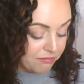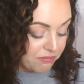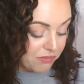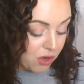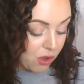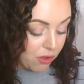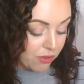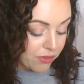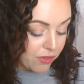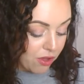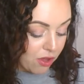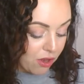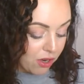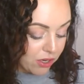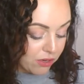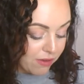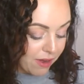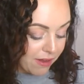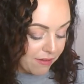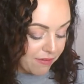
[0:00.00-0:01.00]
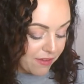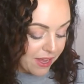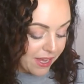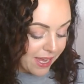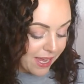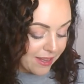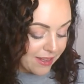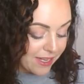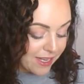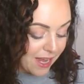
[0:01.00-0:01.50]
not the holographic.
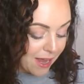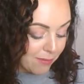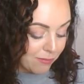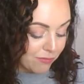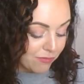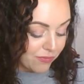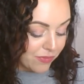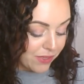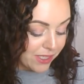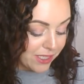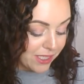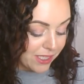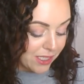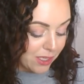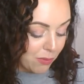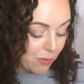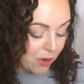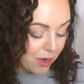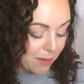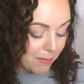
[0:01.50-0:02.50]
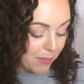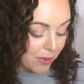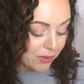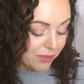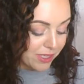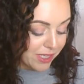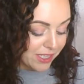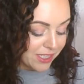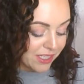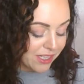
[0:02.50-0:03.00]
And this is the one I'm
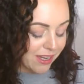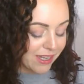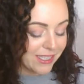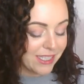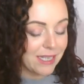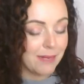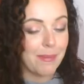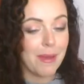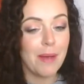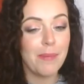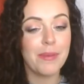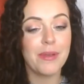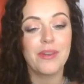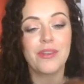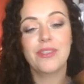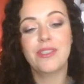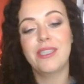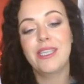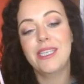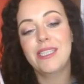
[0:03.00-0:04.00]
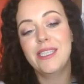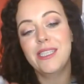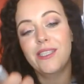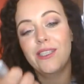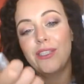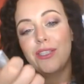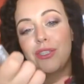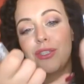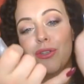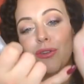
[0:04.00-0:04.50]
most excited about, because this
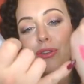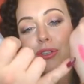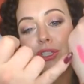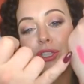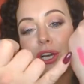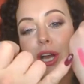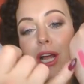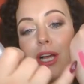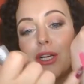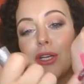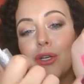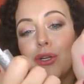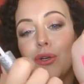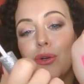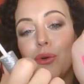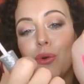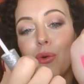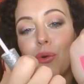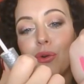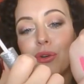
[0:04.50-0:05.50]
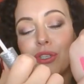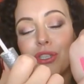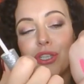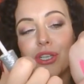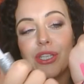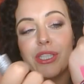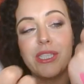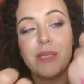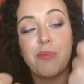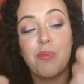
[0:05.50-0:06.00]
is such a
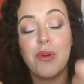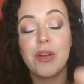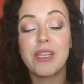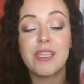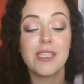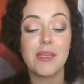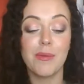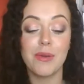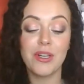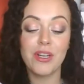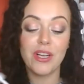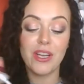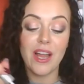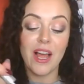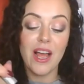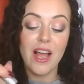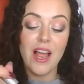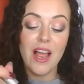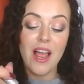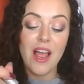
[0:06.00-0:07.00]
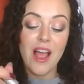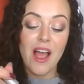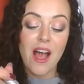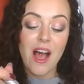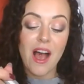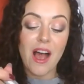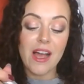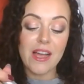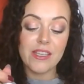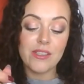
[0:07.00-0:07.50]
gorgeous spring summer colour.
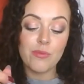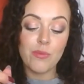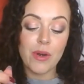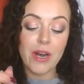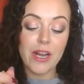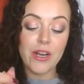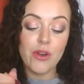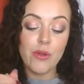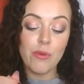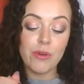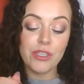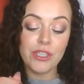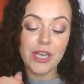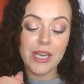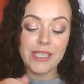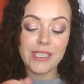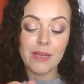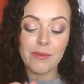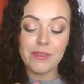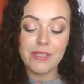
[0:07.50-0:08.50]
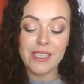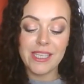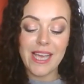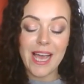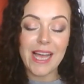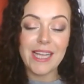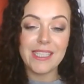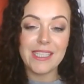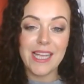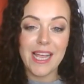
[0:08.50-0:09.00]
When I knew what shades I was
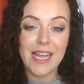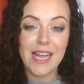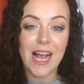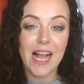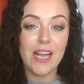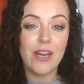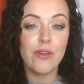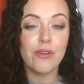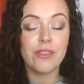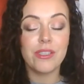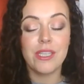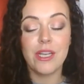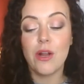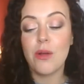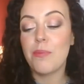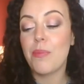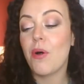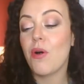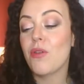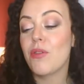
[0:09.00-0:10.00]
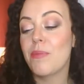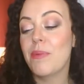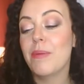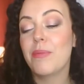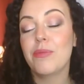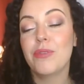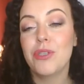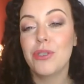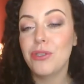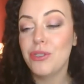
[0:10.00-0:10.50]
getting, I looked it up at other
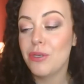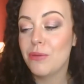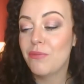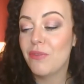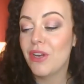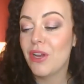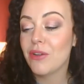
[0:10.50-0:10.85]
people's YouTube